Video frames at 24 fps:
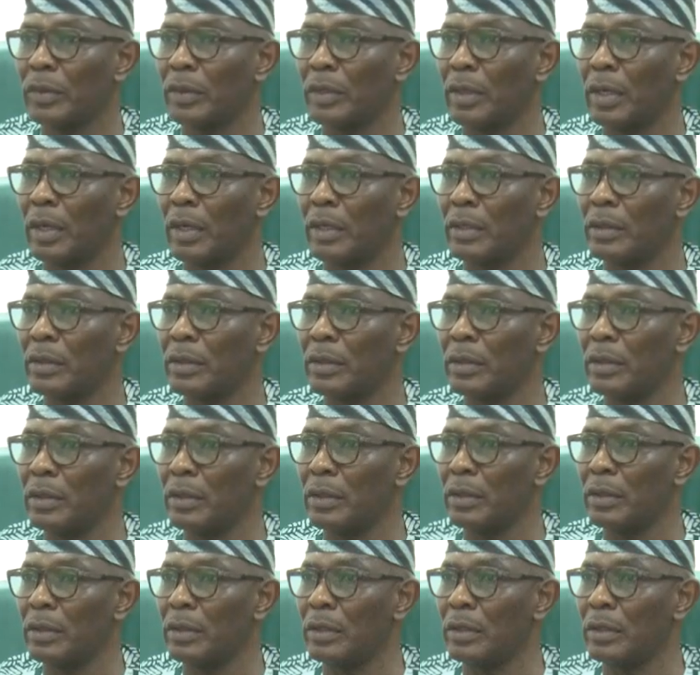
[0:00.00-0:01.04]

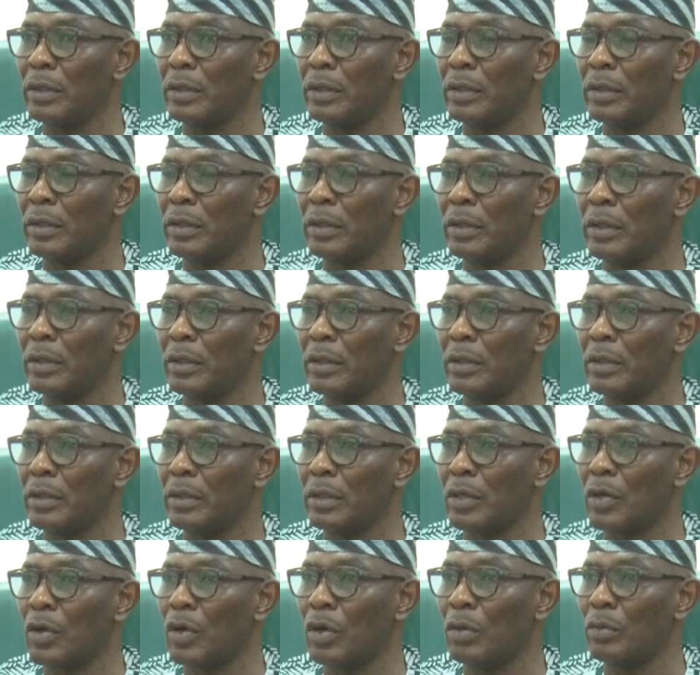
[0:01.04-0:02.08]
the
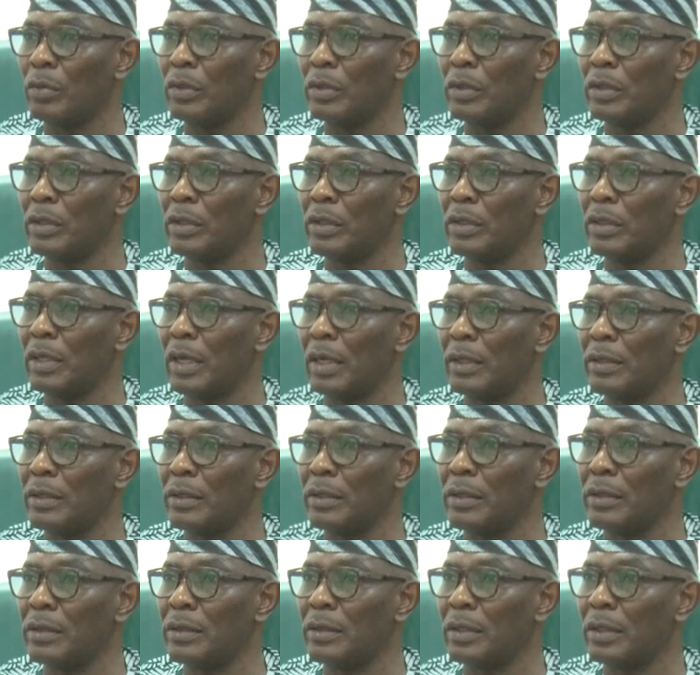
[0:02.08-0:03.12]
committee that
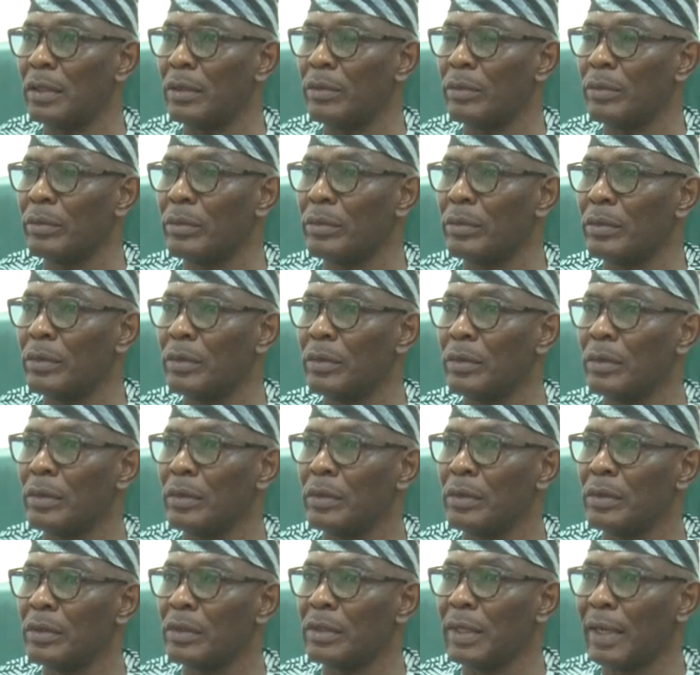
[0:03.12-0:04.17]
is
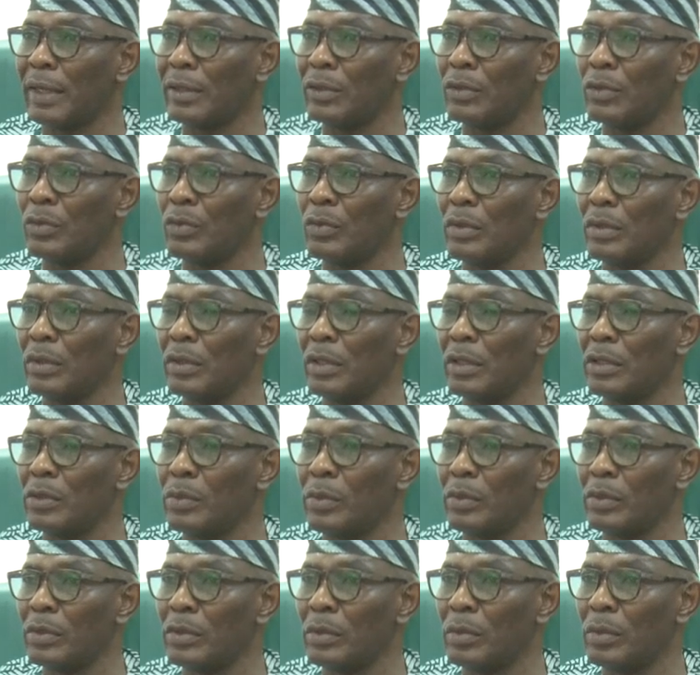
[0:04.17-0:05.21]
saddled with the
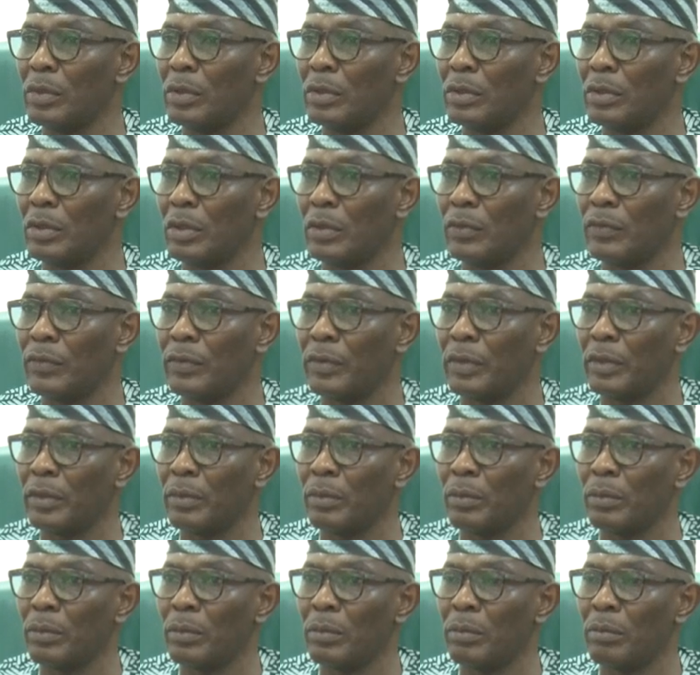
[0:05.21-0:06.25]
responsibility of
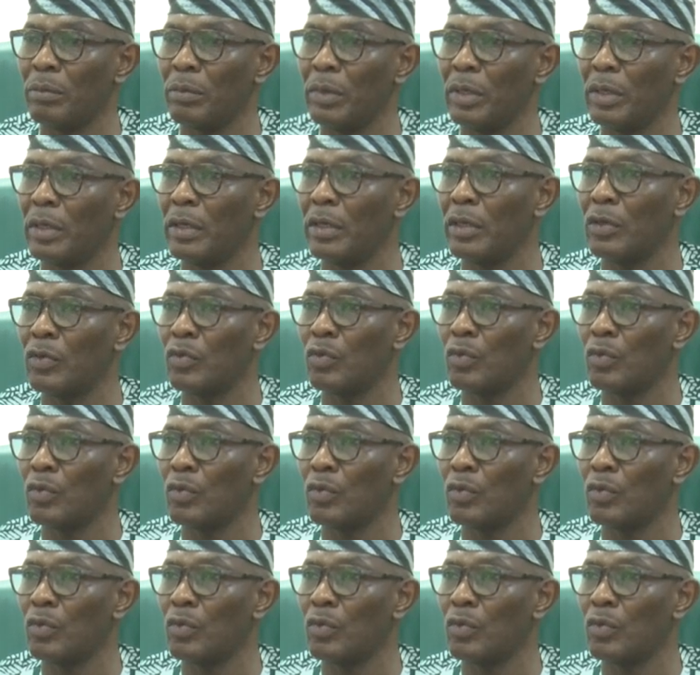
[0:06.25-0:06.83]
making it